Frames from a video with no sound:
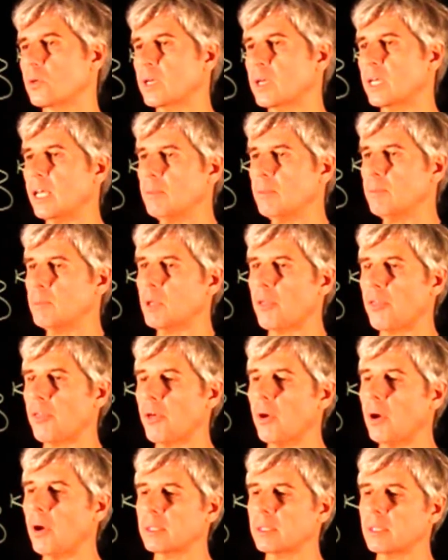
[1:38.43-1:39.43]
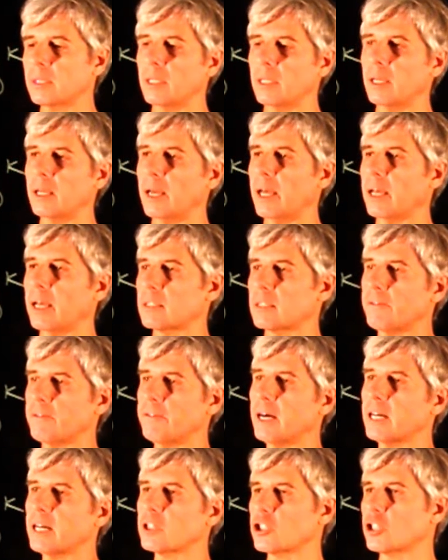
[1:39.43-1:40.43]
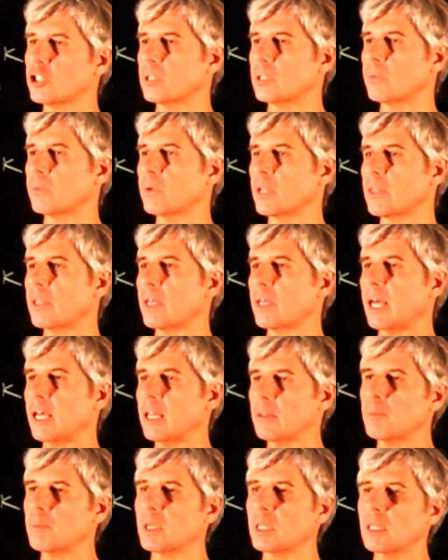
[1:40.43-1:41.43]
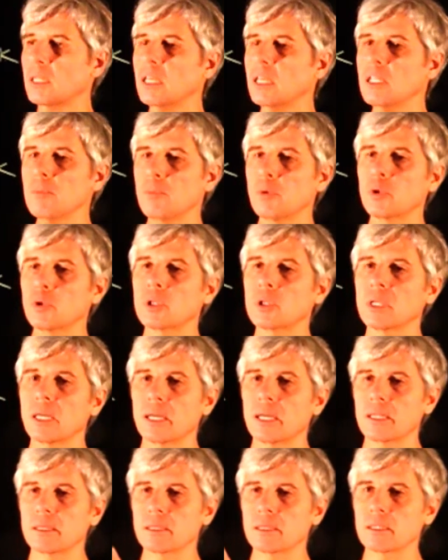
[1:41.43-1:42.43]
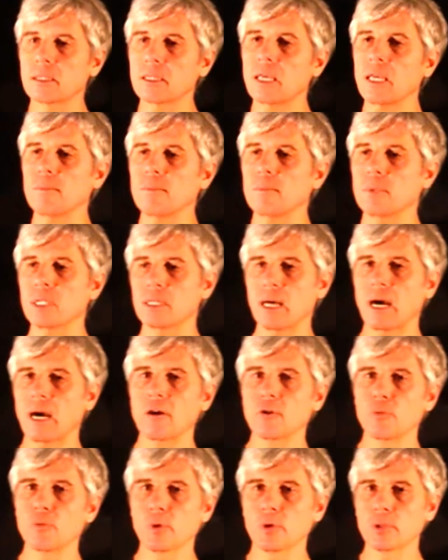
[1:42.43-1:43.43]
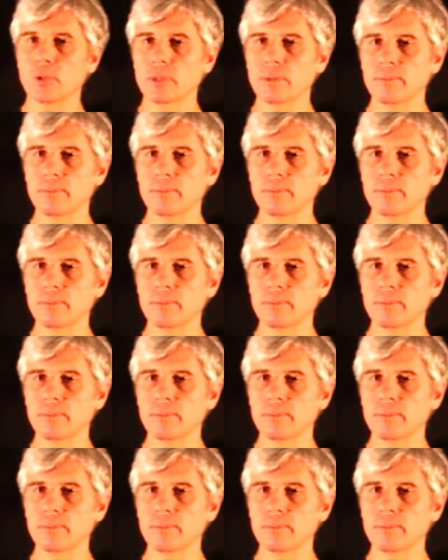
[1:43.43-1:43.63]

can be thought as a function with n-bit input and k-bit output.